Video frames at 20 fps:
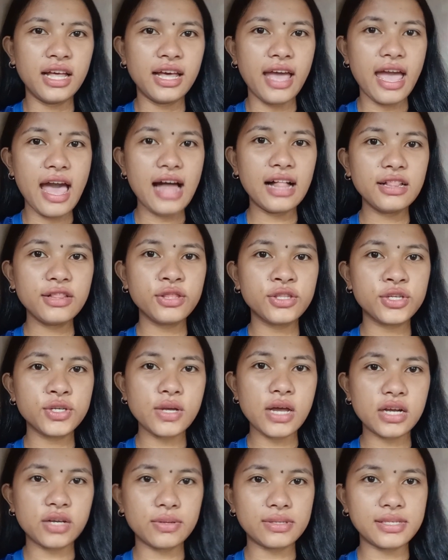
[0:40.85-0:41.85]

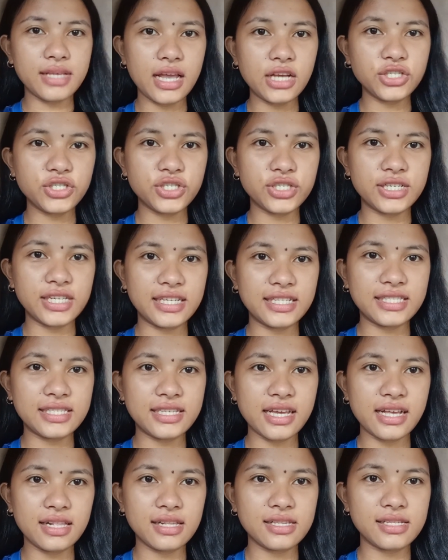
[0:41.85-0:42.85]
L2 acquisition
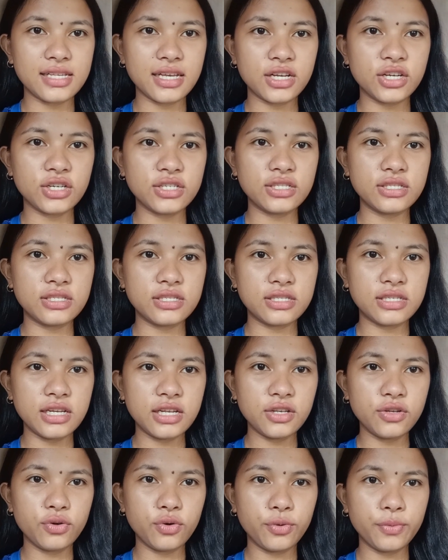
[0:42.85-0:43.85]
entails a
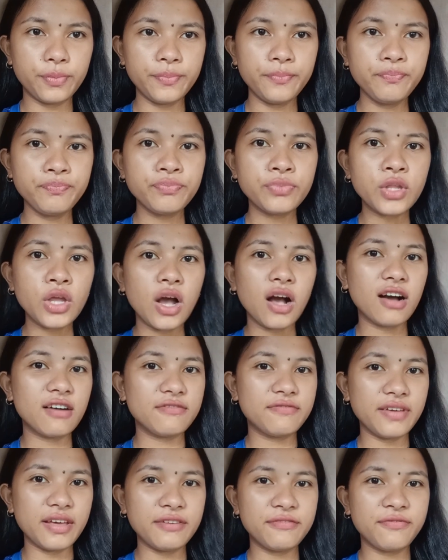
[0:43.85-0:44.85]
continuum
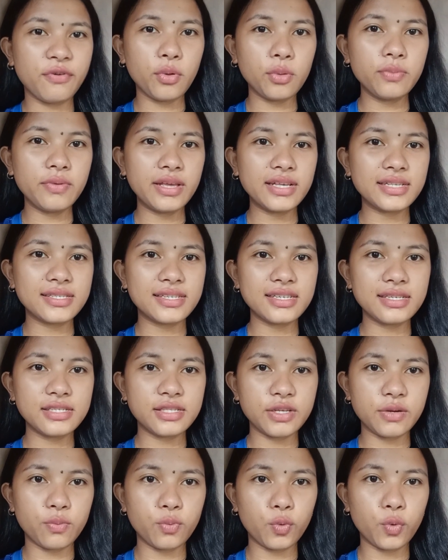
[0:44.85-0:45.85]
of evolving
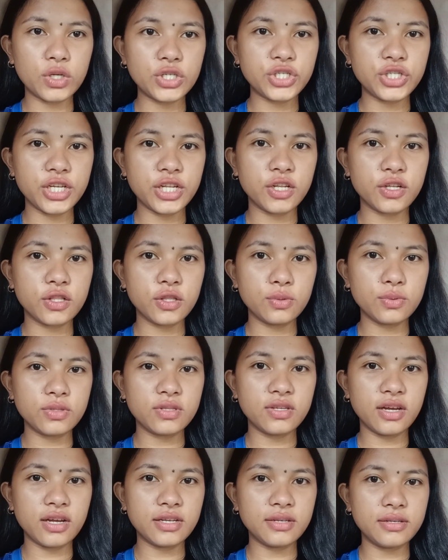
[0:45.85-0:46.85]
system which
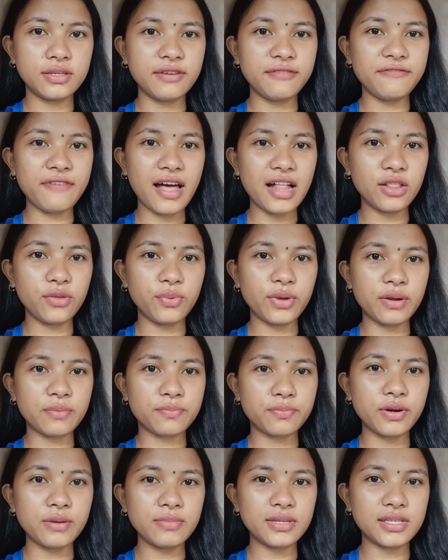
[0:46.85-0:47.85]
included the following
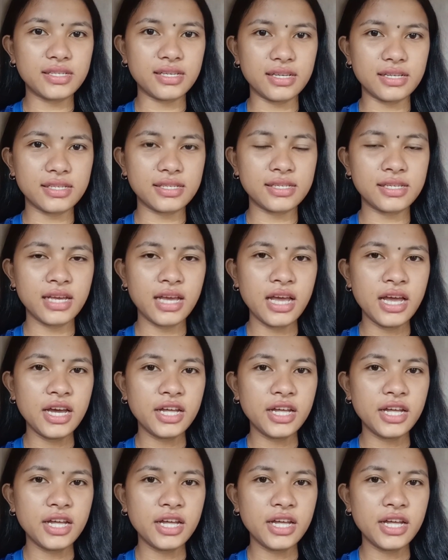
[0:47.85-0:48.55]
premises.